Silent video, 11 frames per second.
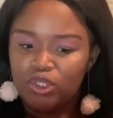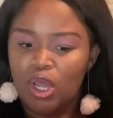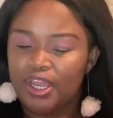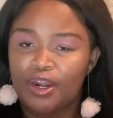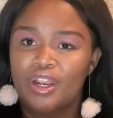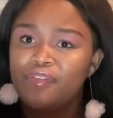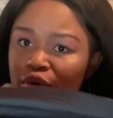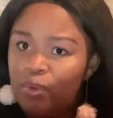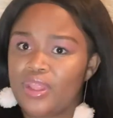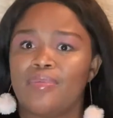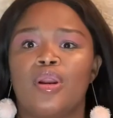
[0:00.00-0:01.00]
so I can even
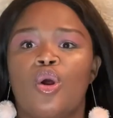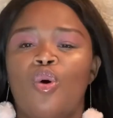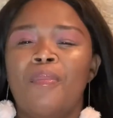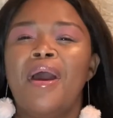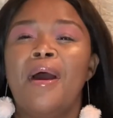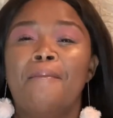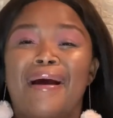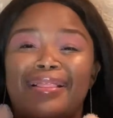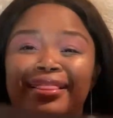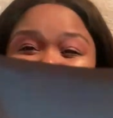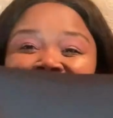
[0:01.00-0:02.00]
wear them at home.
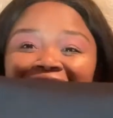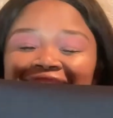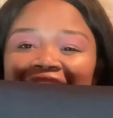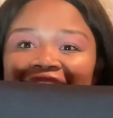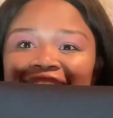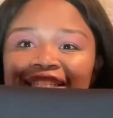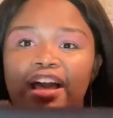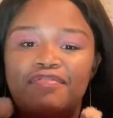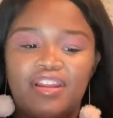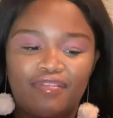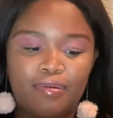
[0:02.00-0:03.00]
But this, guys, I've
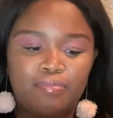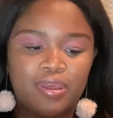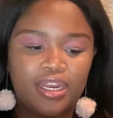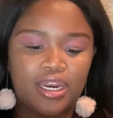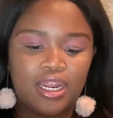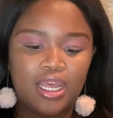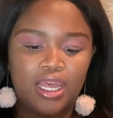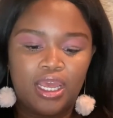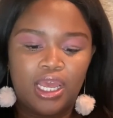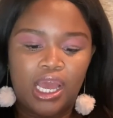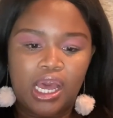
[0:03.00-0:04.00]
never been
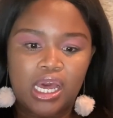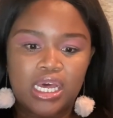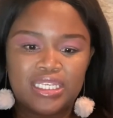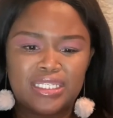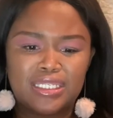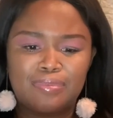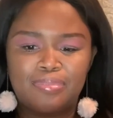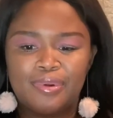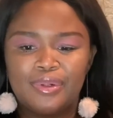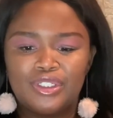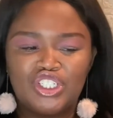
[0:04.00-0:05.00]
a
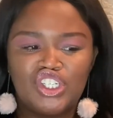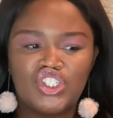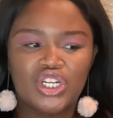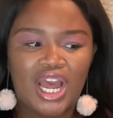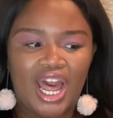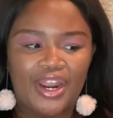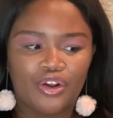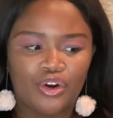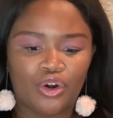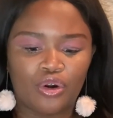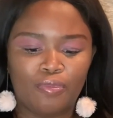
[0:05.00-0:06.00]
simple t-shirt kind of
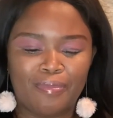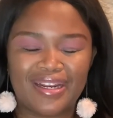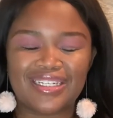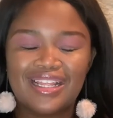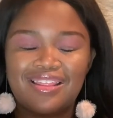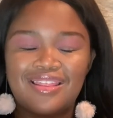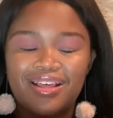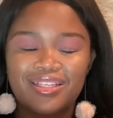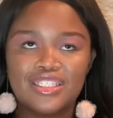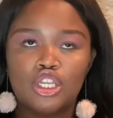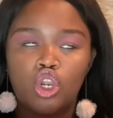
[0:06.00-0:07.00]
girl, but
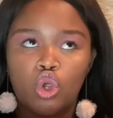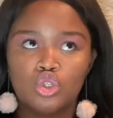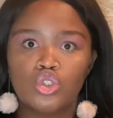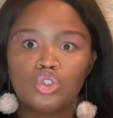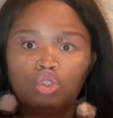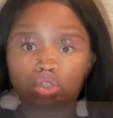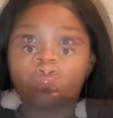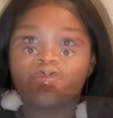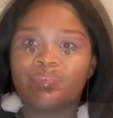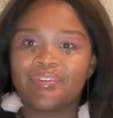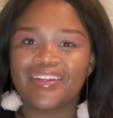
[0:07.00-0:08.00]
this looks
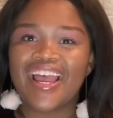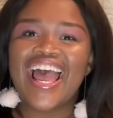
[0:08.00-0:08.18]
so good.